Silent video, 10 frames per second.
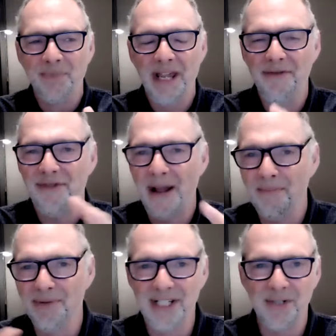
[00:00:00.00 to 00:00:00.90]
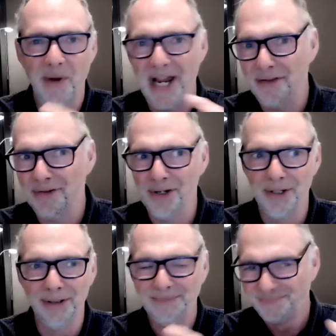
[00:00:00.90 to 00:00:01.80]
he fumbled his way
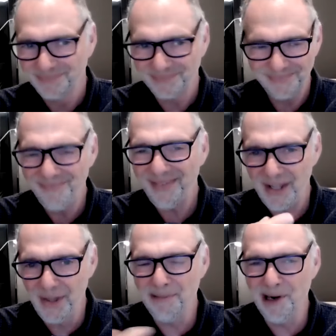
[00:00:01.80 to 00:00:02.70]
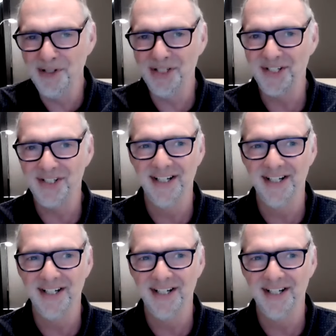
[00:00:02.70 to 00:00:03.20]
through the process.